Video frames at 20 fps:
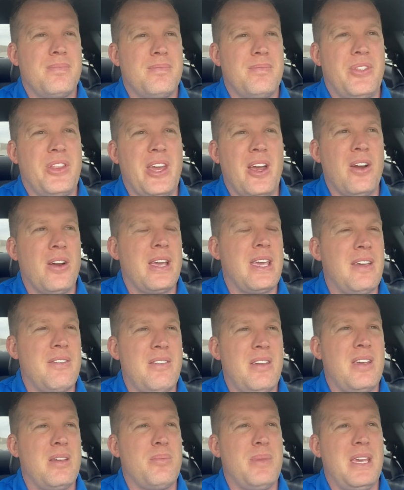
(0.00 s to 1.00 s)
they're
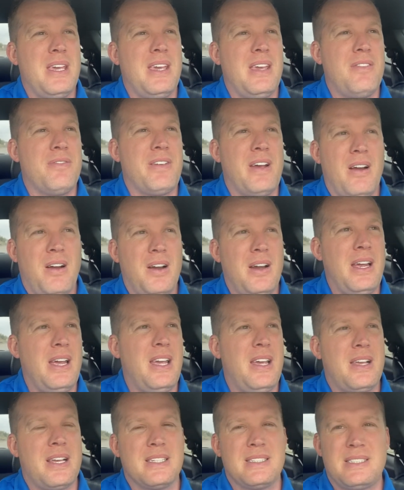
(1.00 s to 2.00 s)
giving me
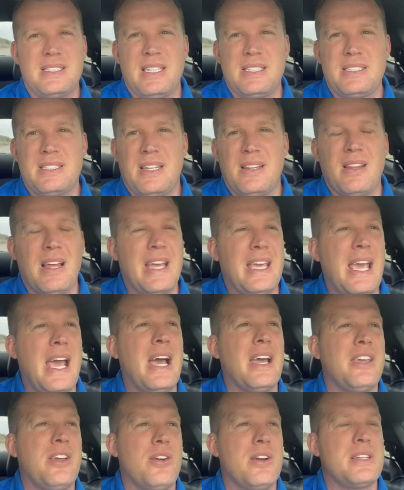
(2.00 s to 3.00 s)
very consistent, like
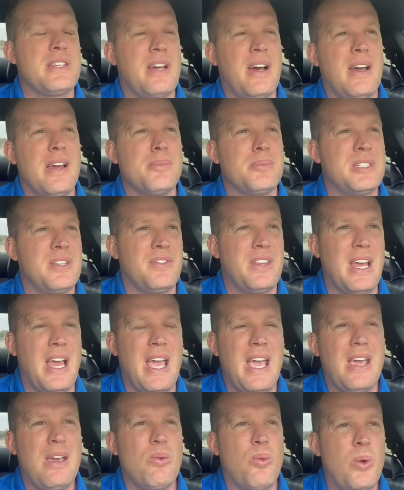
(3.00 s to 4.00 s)
accurate times of the
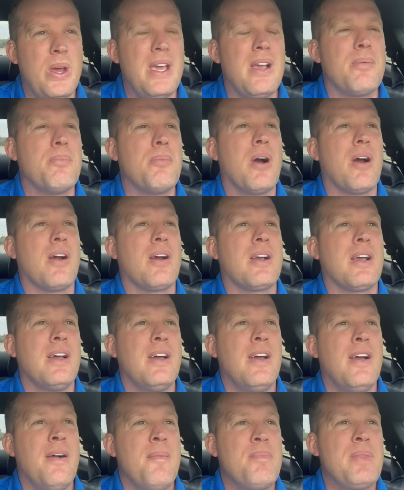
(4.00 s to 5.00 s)
eight week mark.
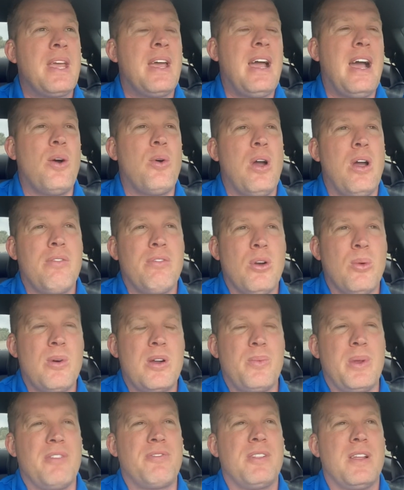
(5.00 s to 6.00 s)
However,
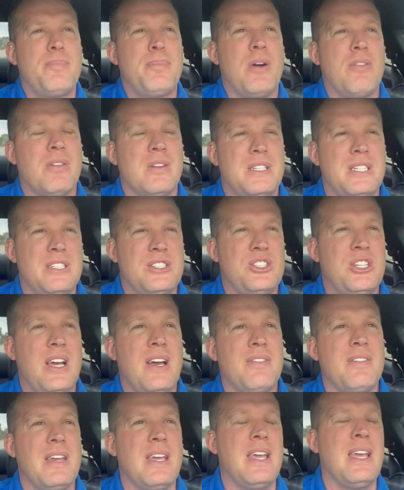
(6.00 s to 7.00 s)
when we flip over to
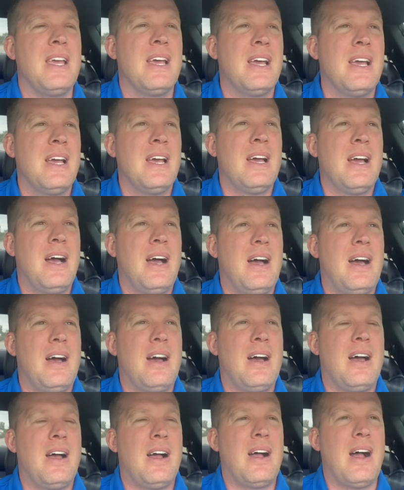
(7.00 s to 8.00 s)
Chevy,
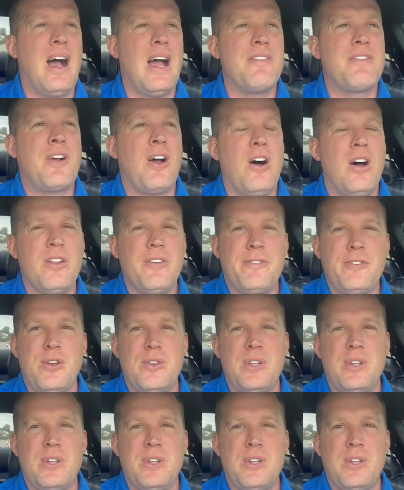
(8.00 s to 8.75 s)
uh, I've called a few